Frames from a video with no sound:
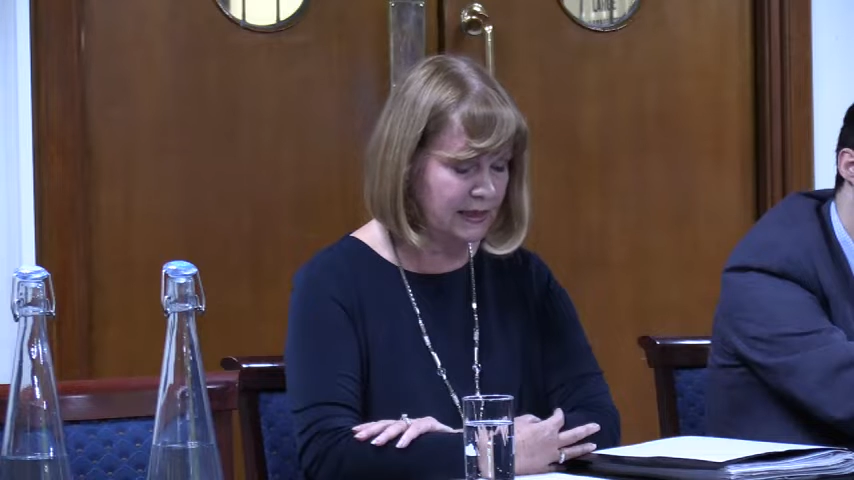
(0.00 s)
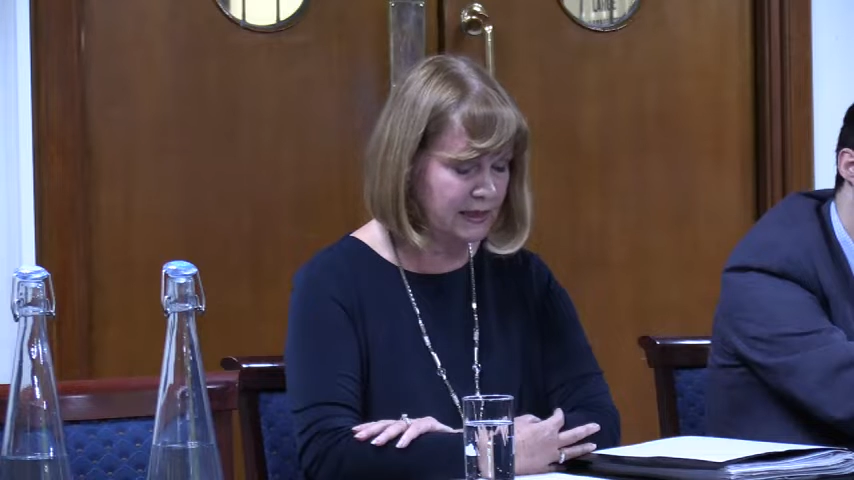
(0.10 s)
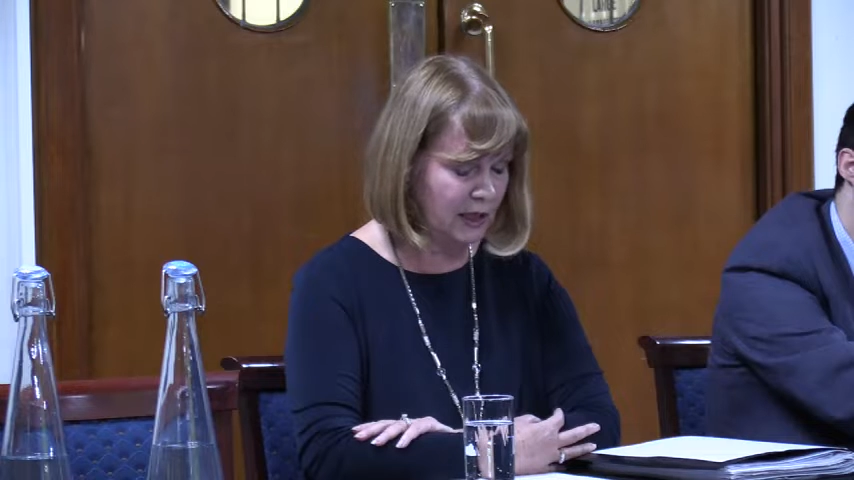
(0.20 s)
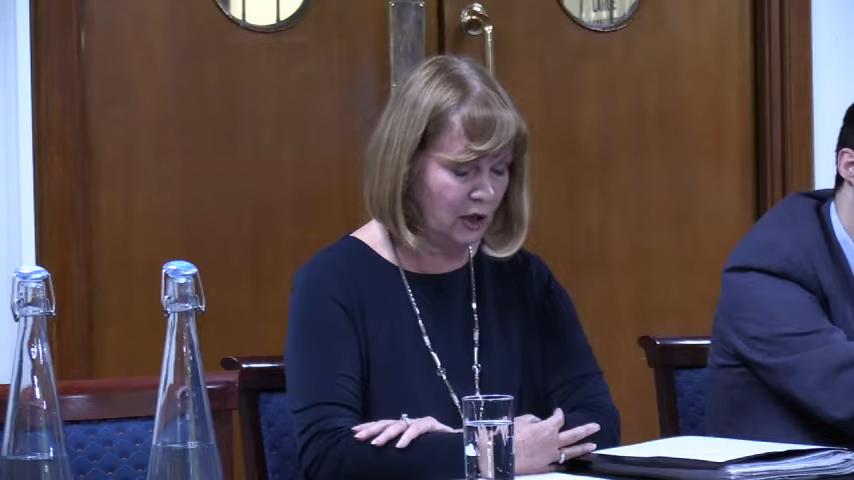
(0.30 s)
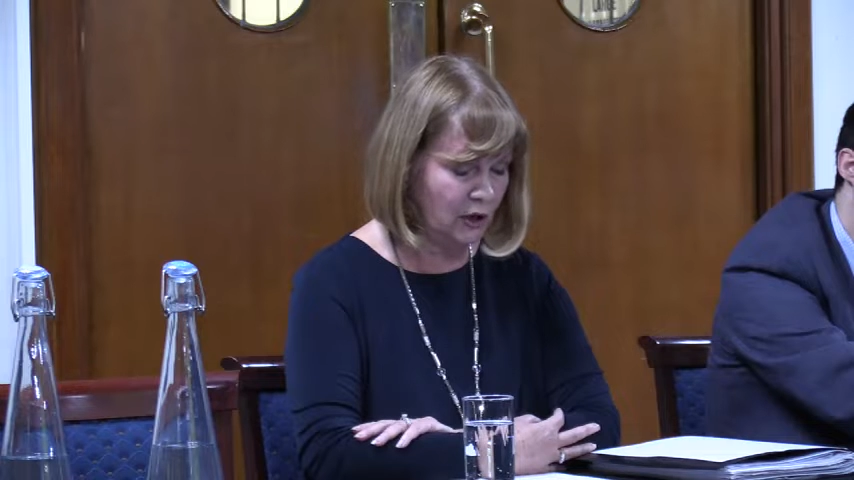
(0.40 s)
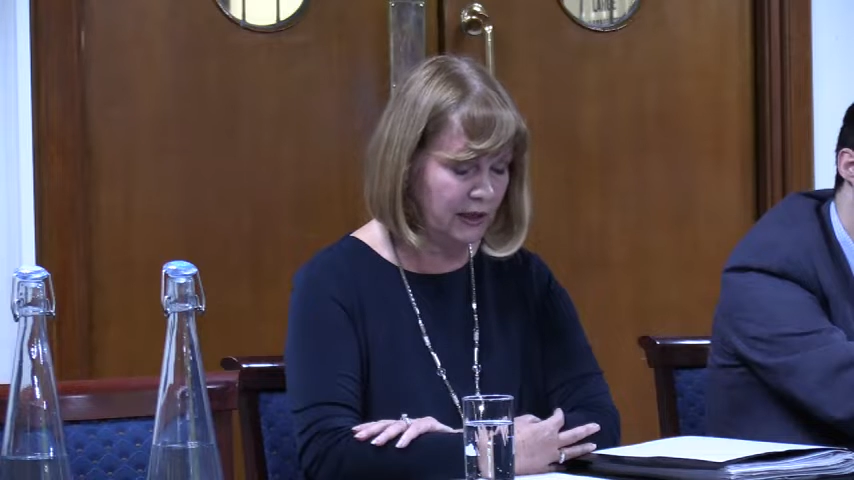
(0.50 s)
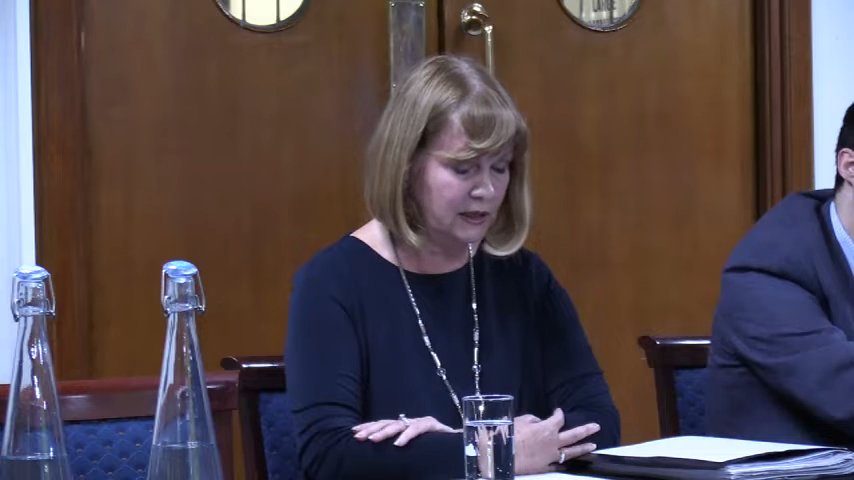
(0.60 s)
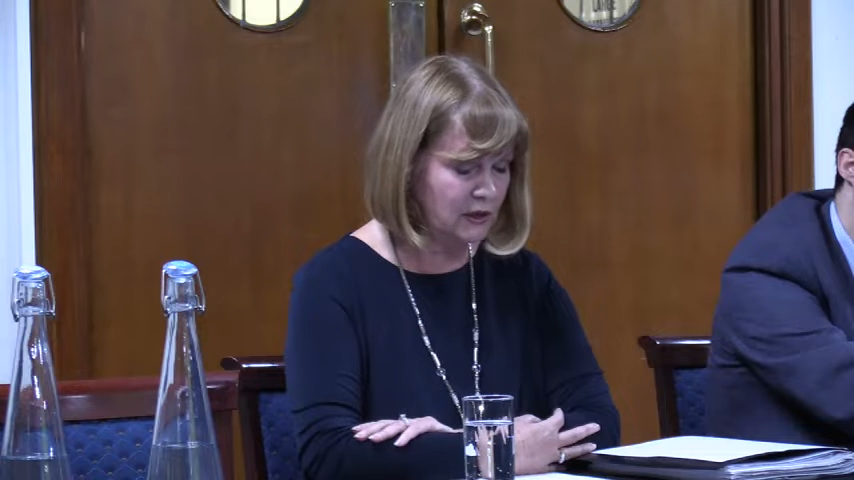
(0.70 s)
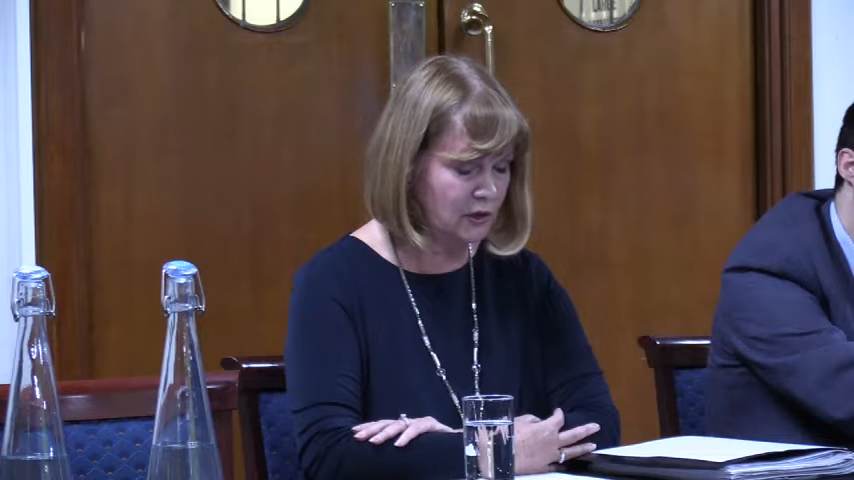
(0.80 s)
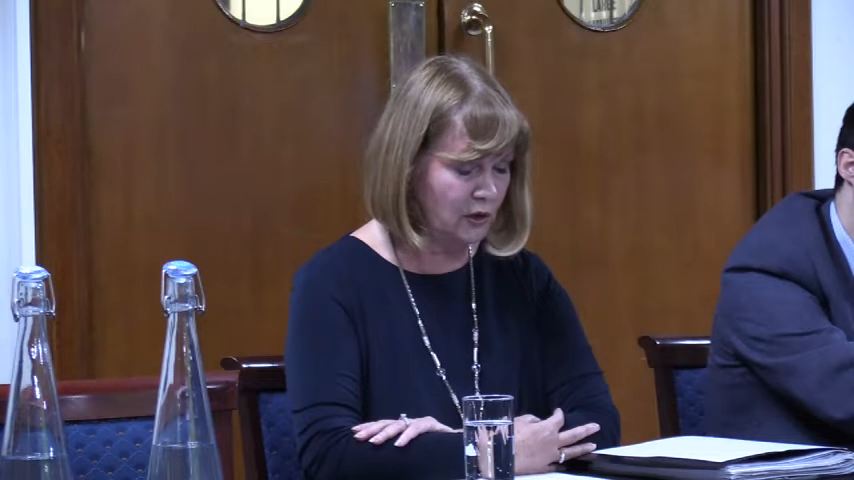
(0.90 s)
is the
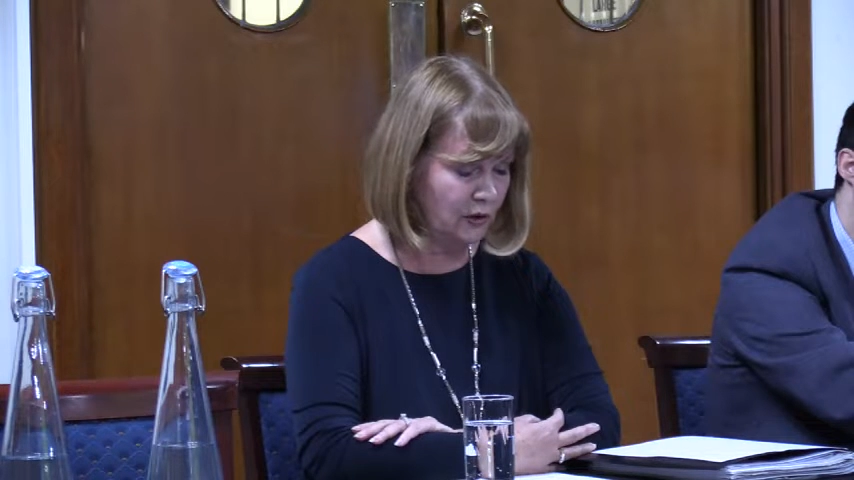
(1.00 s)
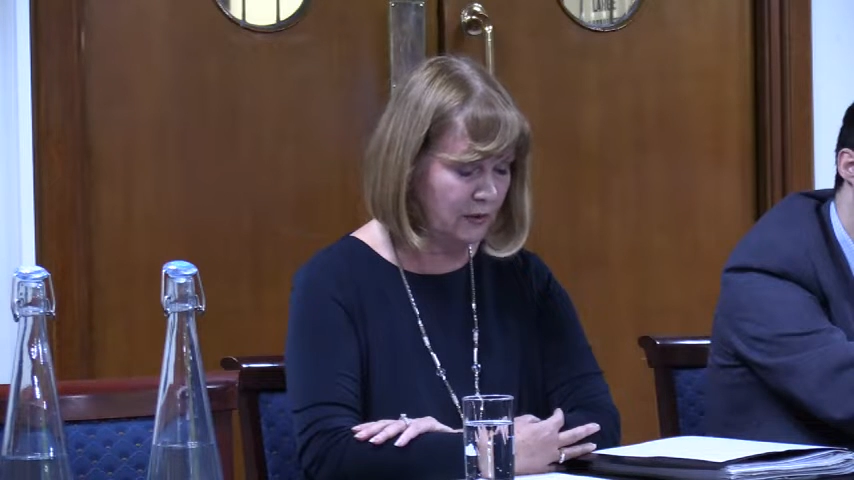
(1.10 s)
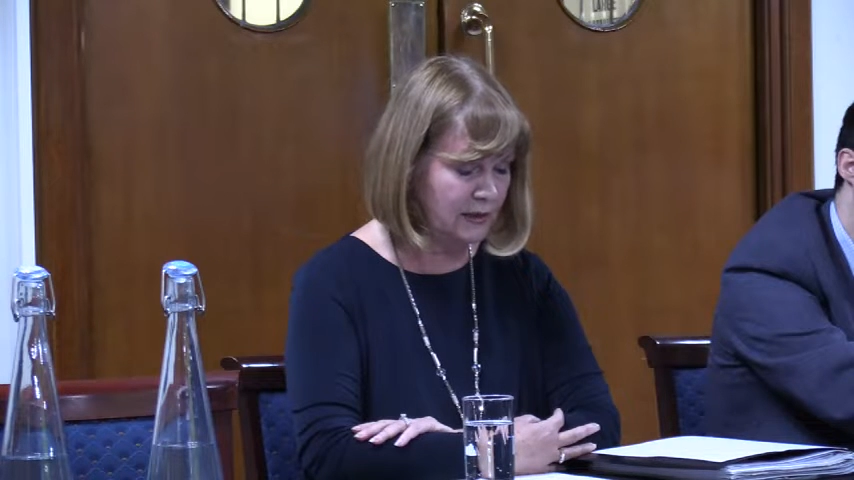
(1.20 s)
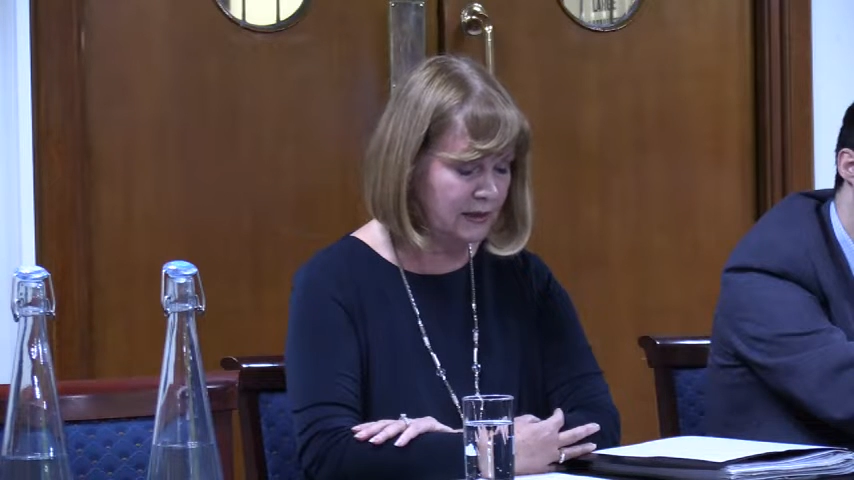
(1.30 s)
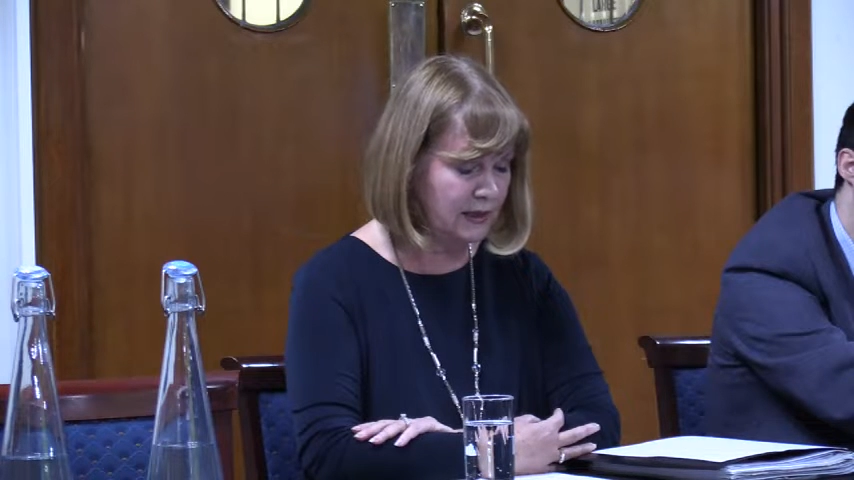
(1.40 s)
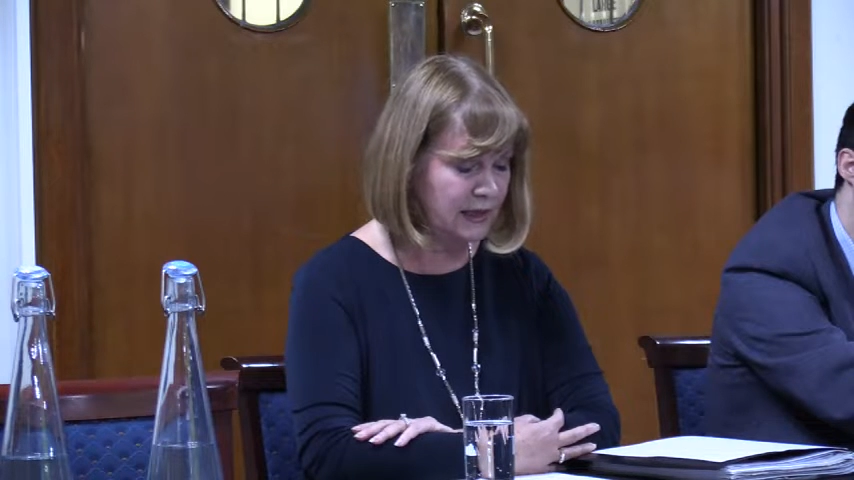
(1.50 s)
earliest documented